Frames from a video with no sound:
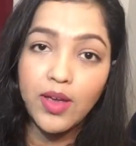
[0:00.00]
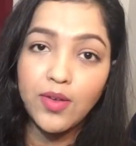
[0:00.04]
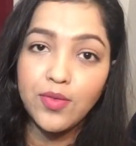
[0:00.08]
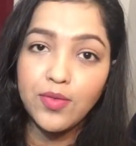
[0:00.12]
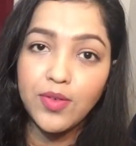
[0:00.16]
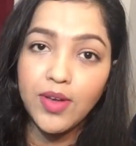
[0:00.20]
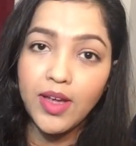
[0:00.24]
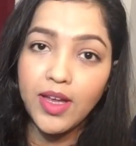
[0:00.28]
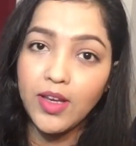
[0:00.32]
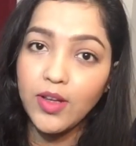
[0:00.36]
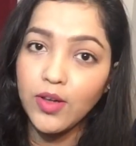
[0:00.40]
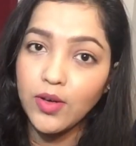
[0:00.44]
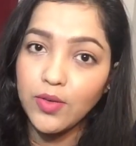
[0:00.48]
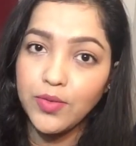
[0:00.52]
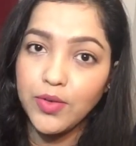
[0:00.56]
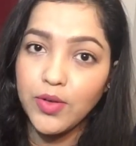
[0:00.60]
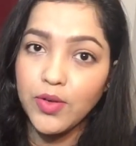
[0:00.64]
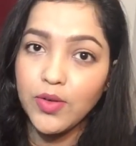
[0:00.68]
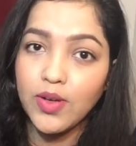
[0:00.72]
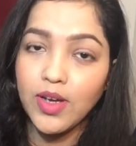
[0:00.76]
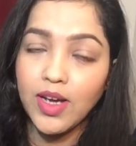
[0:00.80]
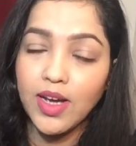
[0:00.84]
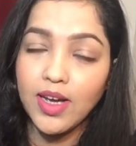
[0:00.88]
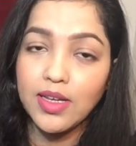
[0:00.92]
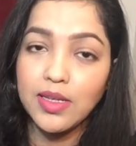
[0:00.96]
if any of you
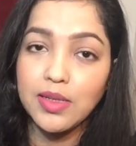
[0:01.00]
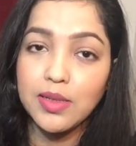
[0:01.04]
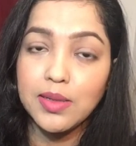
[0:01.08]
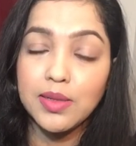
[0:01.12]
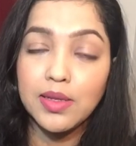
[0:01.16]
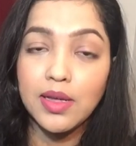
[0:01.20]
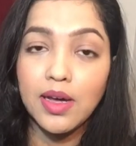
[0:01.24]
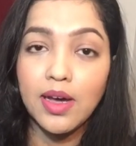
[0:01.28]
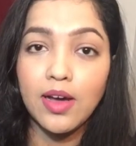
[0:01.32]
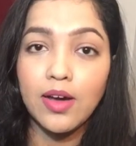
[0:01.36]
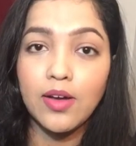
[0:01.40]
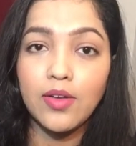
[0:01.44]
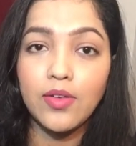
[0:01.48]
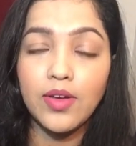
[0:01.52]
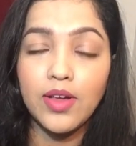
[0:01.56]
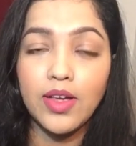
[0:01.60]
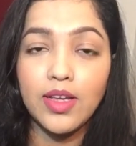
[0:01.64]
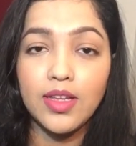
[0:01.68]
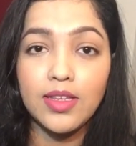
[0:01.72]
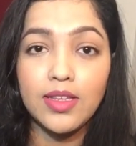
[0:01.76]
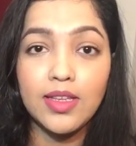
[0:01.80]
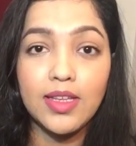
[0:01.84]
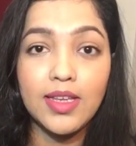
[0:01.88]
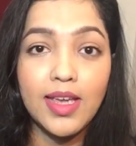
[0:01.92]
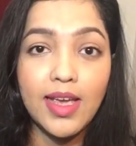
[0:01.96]
guys are
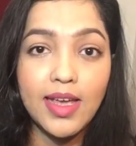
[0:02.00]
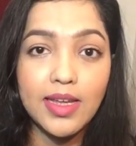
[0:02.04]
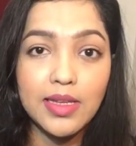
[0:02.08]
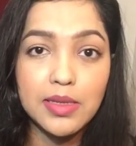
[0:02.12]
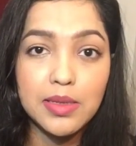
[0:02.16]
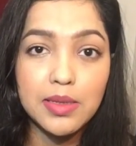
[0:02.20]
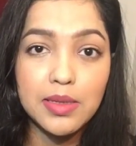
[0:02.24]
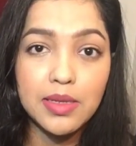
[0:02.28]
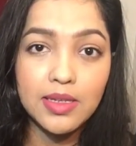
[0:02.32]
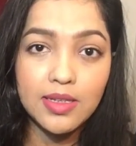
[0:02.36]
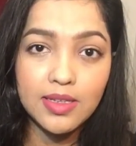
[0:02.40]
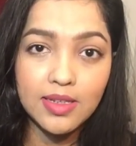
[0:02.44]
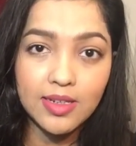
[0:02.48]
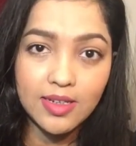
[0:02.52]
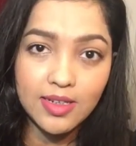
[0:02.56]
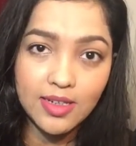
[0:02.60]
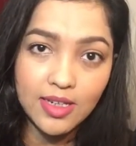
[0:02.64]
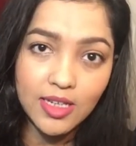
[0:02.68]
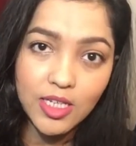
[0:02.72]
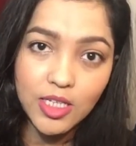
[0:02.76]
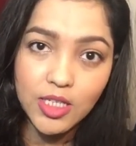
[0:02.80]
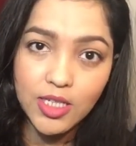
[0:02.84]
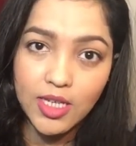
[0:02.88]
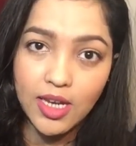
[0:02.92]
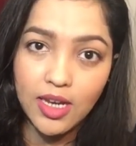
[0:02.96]
in the
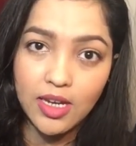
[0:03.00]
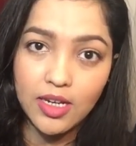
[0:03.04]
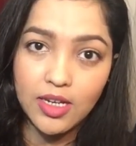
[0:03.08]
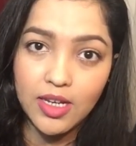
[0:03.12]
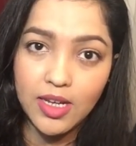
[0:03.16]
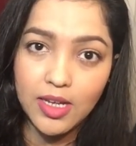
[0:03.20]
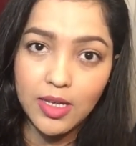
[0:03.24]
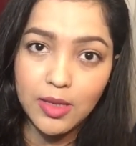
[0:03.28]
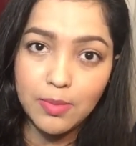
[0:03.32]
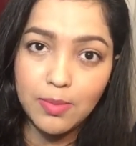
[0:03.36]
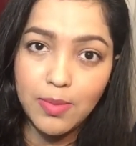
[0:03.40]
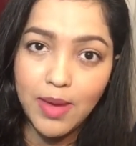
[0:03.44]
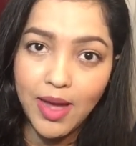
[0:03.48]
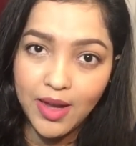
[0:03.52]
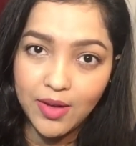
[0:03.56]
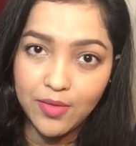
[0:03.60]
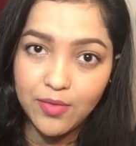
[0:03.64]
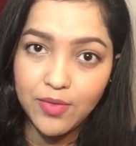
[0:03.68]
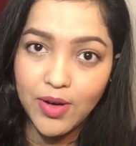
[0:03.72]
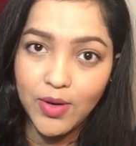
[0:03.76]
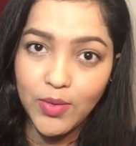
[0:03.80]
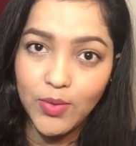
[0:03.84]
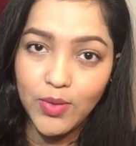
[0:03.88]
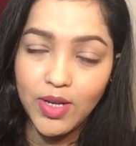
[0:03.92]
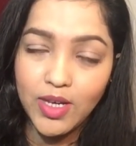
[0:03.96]
NC30 shade in MAC
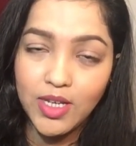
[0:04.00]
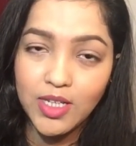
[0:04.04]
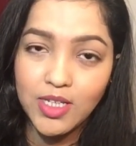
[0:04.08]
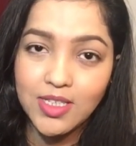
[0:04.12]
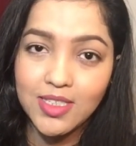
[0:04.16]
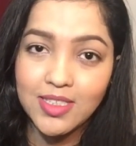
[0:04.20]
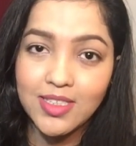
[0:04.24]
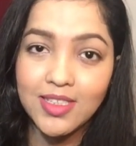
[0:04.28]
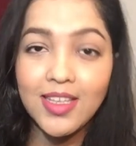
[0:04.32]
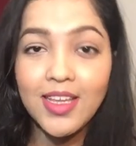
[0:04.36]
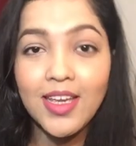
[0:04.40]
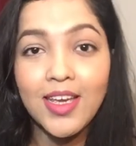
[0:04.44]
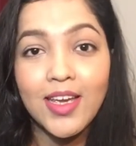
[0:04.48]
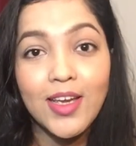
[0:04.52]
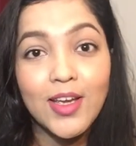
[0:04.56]
foundation,